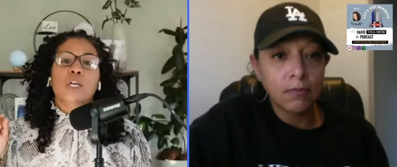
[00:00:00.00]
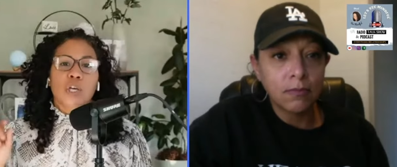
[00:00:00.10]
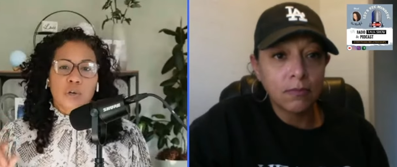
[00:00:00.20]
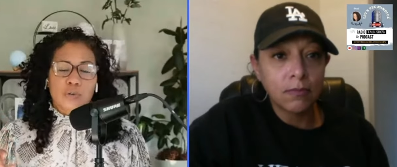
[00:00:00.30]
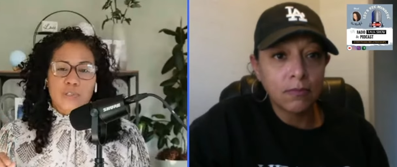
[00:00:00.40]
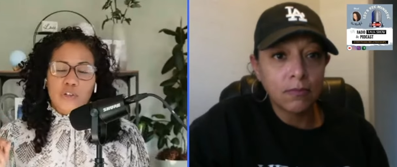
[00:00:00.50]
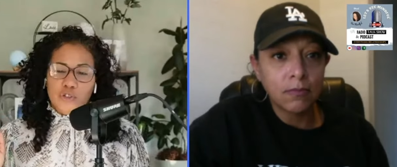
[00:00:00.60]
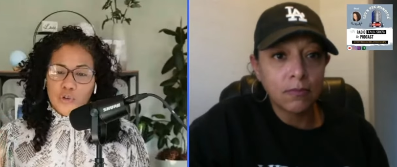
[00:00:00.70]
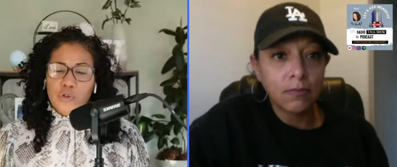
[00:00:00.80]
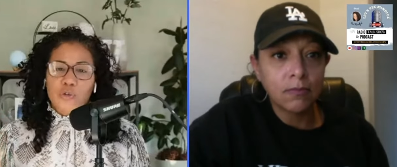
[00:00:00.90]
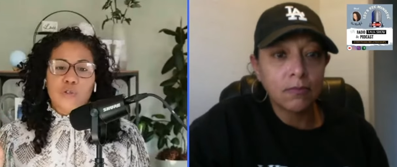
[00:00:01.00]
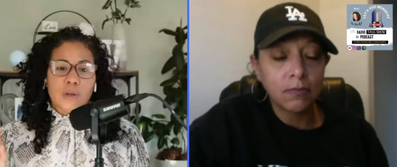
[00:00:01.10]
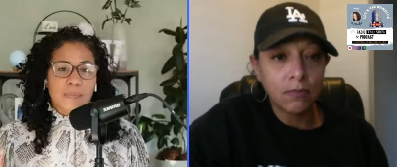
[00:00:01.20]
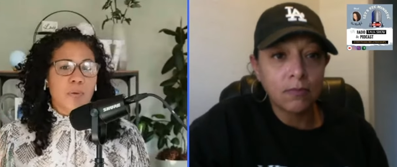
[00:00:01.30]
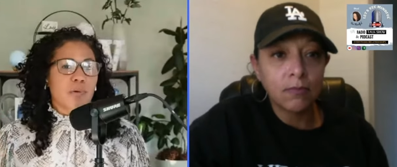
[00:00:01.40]
Speaker 1: cues that you knew
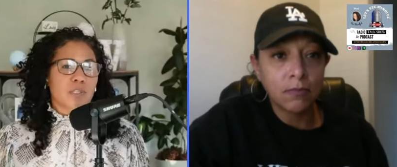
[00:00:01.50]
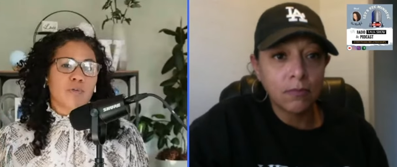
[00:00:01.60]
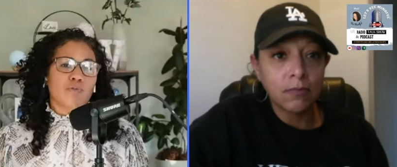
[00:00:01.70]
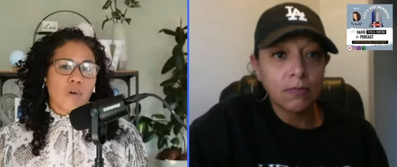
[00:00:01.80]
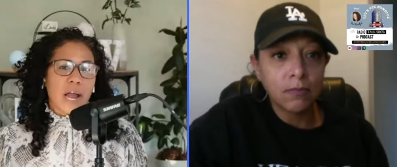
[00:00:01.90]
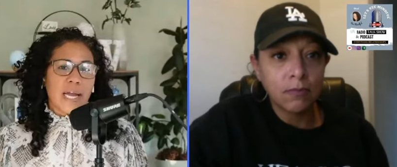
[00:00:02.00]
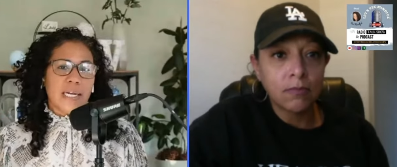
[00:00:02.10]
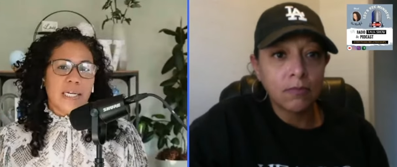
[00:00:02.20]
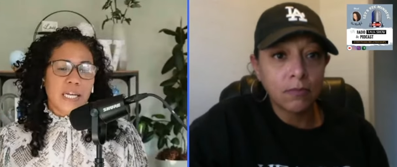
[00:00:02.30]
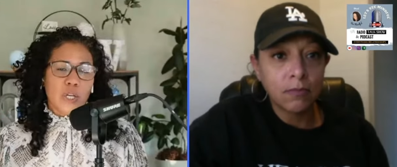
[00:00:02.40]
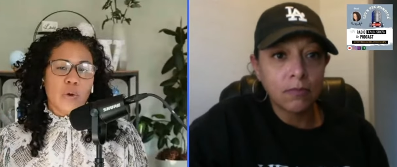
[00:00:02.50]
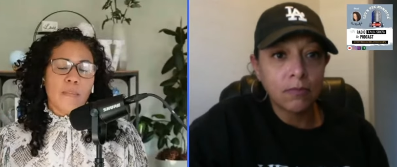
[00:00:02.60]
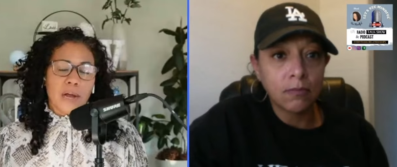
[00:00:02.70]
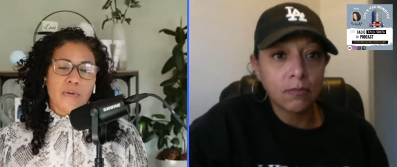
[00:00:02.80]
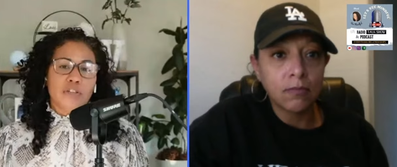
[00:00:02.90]
something wasn't right in your
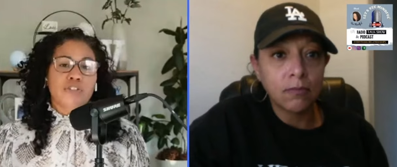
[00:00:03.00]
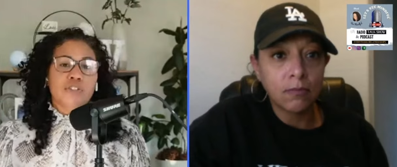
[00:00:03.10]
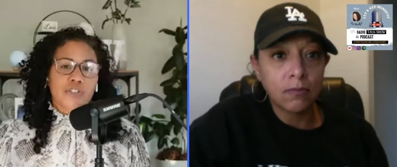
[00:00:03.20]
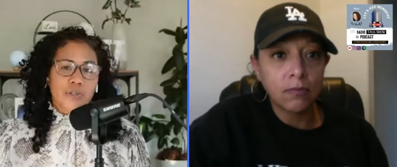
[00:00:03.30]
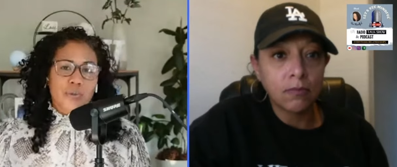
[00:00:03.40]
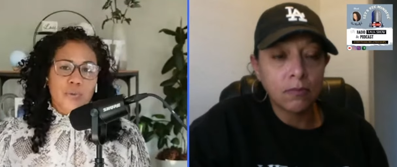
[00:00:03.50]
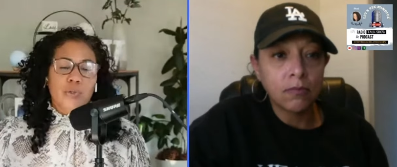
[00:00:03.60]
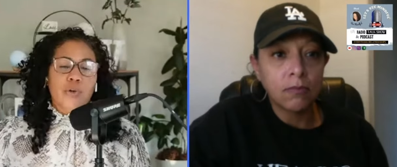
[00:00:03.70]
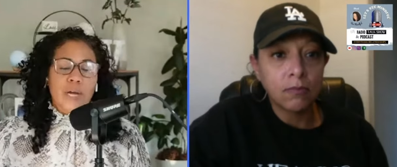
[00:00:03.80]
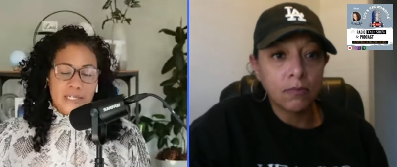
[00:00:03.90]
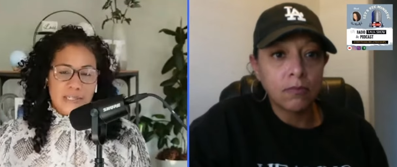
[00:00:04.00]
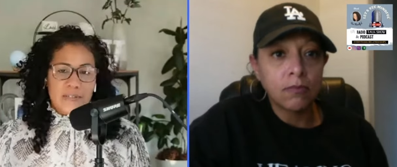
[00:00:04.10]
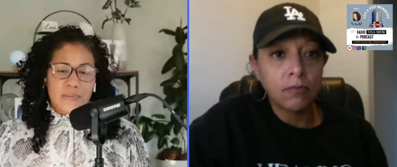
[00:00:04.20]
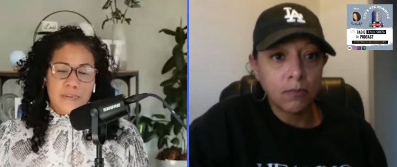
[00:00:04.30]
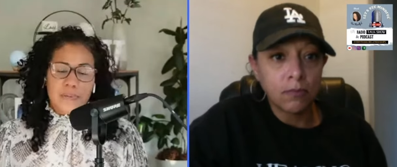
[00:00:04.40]
marriage to your
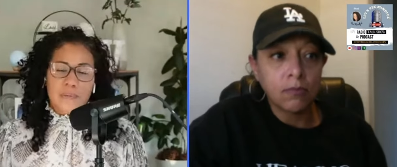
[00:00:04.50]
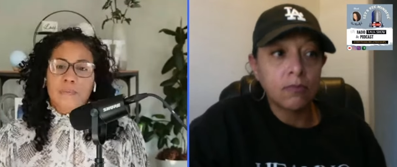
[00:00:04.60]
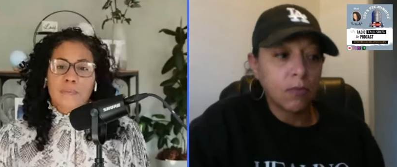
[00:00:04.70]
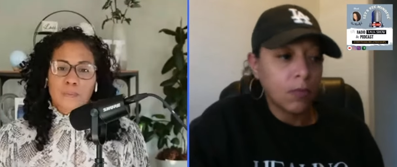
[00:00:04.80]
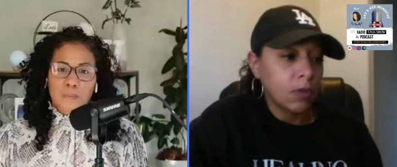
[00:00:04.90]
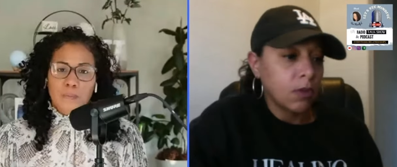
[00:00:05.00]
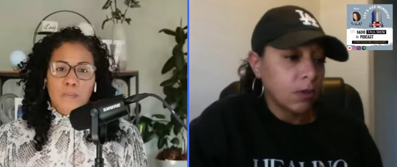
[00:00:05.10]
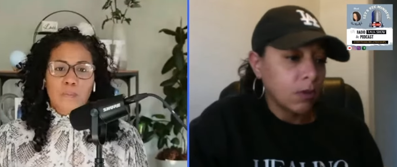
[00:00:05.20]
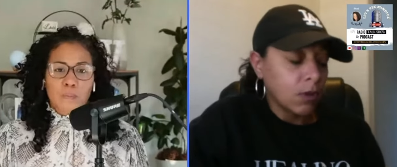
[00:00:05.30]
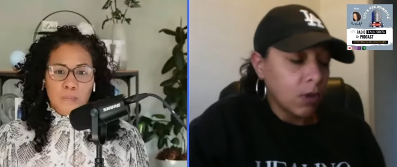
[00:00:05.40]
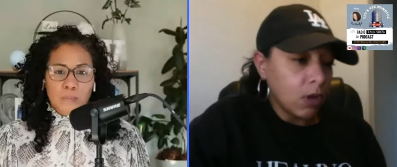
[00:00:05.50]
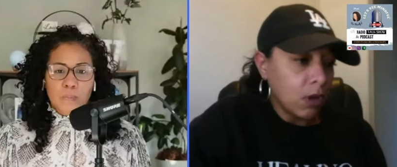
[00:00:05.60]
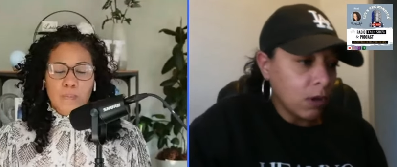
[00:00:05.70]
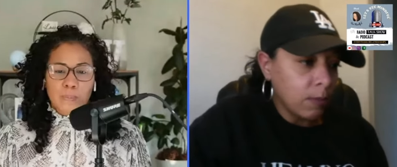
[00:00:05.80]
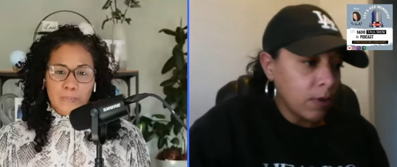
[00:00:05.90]
ex-husband?
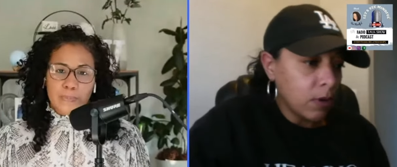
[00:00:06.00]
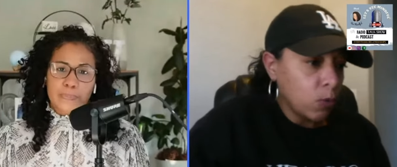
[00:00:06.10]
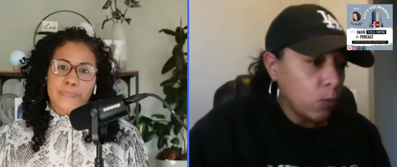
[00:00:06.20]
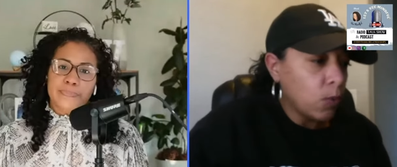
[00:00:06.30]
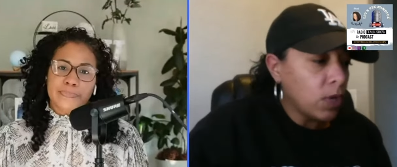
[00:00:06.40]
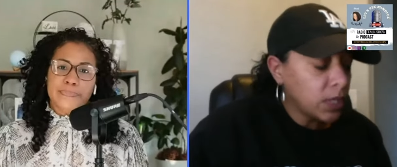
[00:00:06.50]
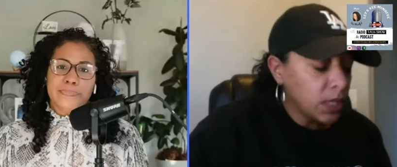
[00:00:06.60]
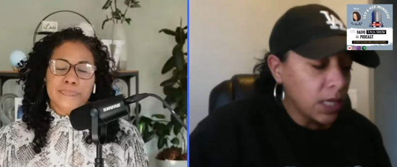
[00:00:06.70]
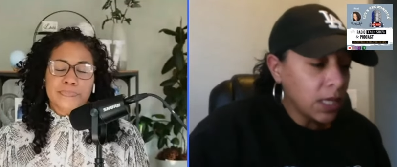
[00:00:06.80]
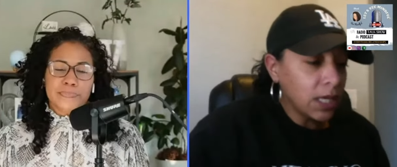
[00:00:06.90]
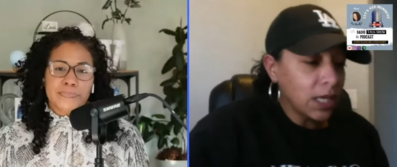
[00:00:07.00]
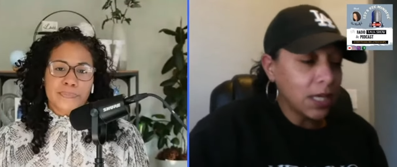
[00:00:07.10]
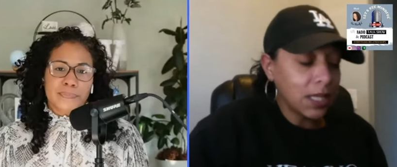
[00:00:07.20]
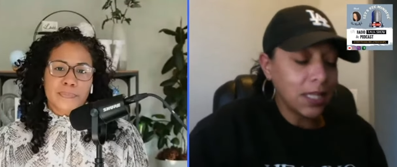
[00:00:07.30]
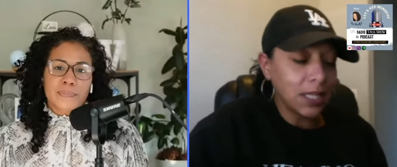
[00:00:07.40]
Speaker 2: Um, one thing
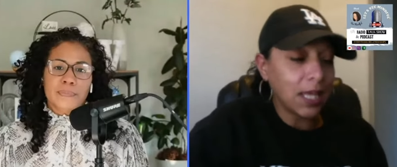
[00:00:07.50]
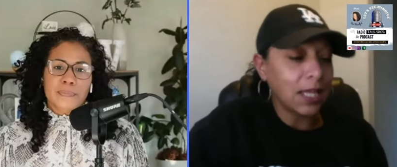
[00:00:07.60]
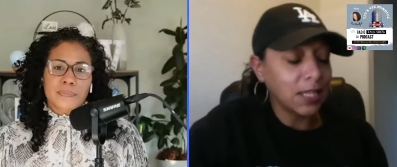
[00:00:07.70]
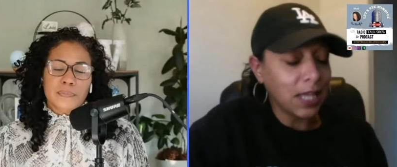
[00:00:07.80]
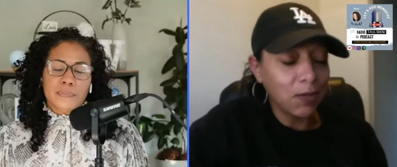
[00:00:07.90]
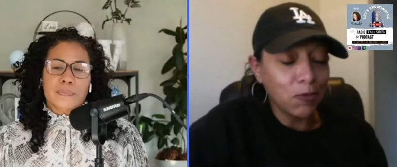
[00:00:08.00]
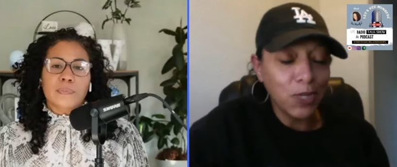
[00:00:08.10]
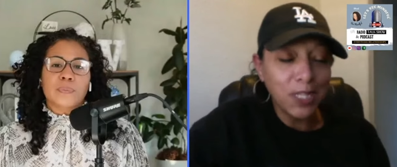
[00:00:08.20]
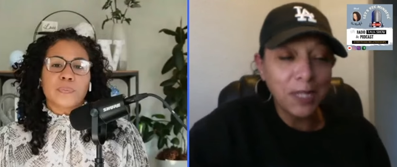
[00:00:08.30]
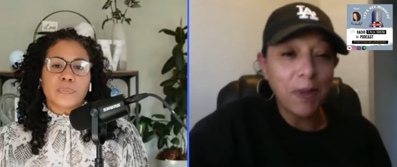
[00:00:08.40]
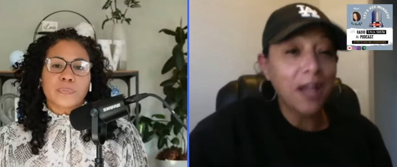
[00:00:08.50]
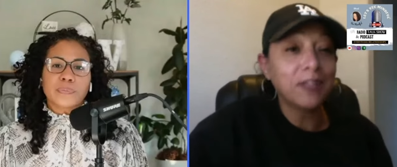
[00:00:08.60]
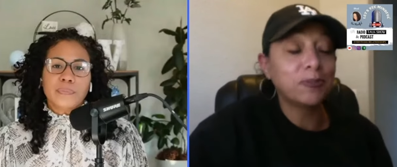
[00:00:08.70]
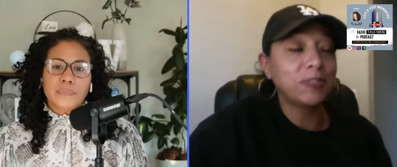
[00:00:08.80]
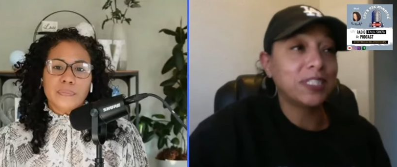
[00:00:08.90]
that like really
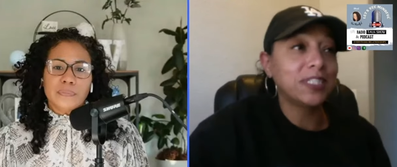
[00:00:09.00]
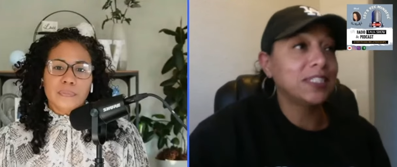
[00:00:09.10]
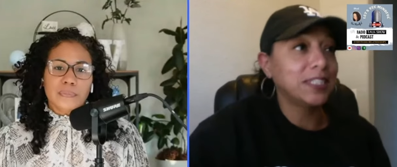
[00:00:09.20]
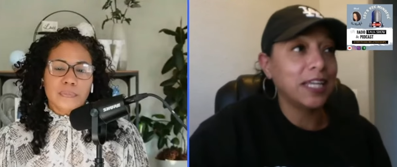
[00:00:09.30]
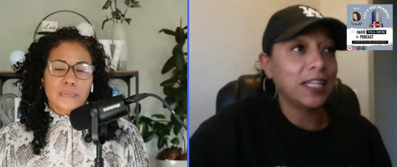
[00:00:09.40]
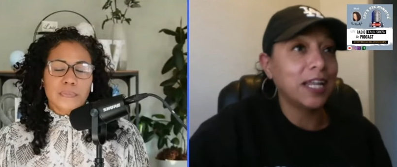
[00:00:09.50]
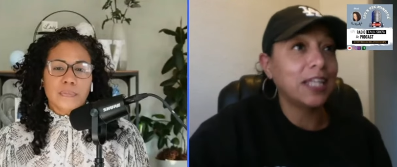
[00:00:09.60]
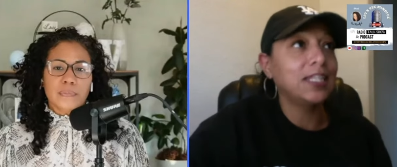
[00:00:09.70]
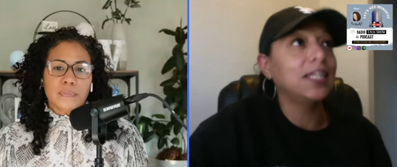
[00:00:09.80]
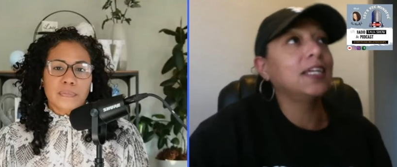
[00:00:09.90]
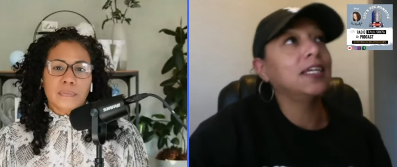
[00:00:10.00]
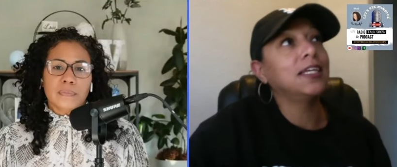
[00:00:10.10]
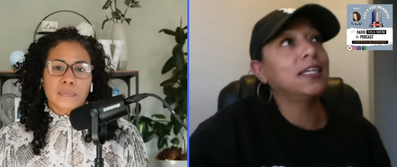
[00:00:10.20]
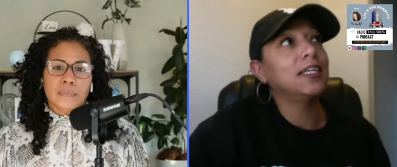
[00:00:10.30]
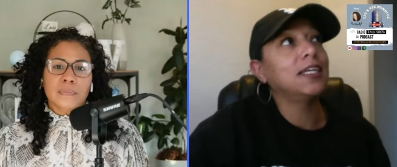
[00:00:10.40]
bothers me to this day that I didn't
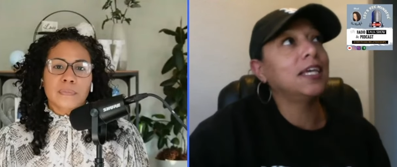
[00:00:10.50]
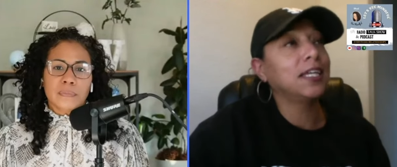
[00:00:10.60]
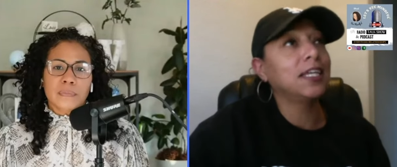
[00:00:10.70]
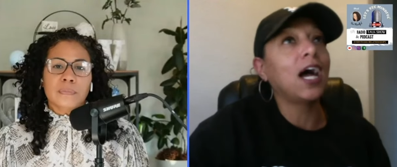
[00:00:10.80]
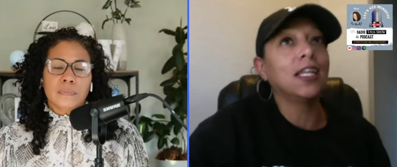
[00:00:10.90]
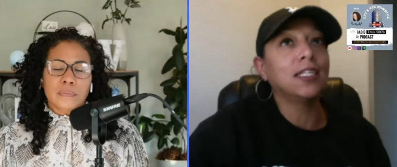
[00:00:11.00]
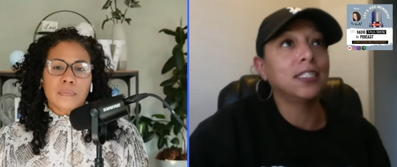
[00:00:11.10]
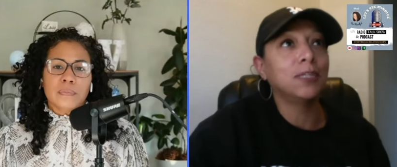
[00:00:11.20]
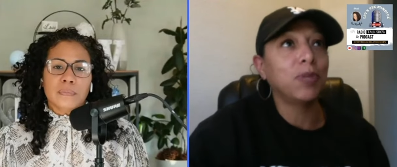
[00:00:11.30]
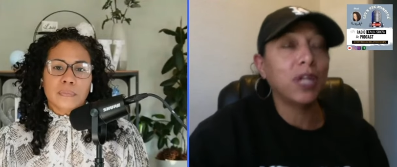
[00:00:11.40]
acknowledge it, but